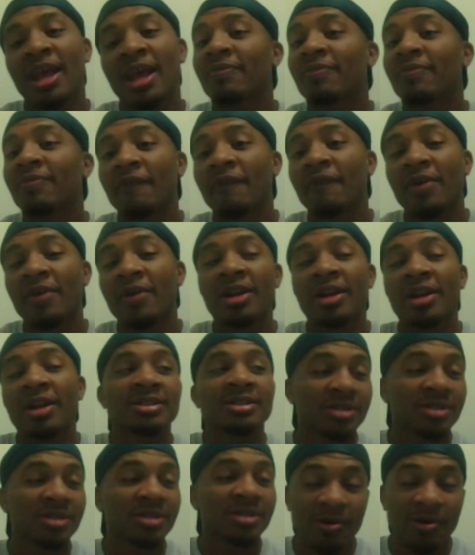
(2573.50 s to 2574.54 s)
the funniest
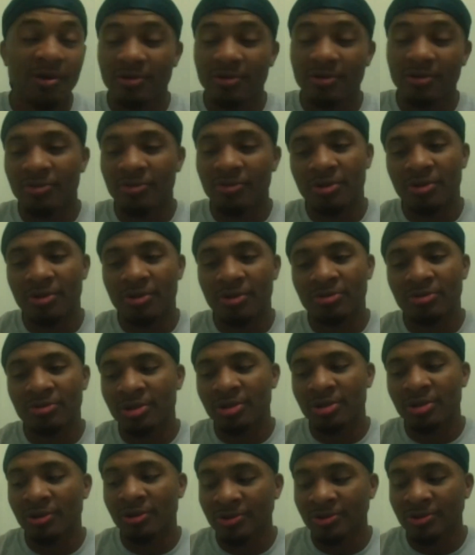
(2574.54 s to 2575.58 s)

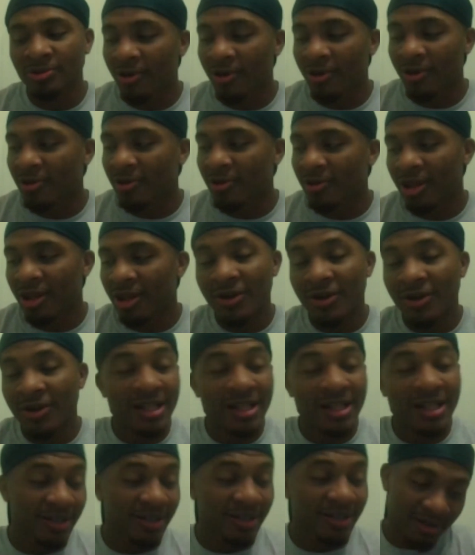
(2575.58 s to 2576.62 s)
those, bro. Like you gotta
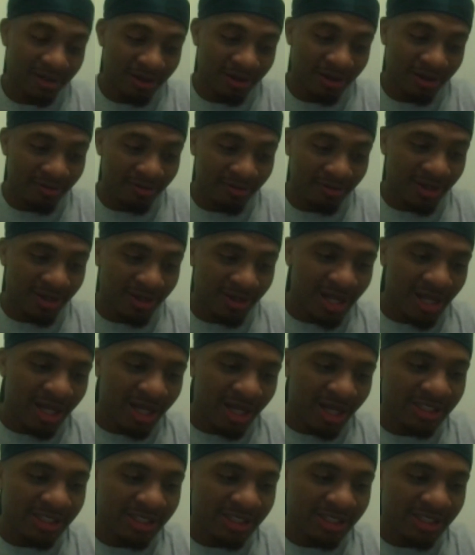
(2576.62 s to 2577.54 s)
look it up, cause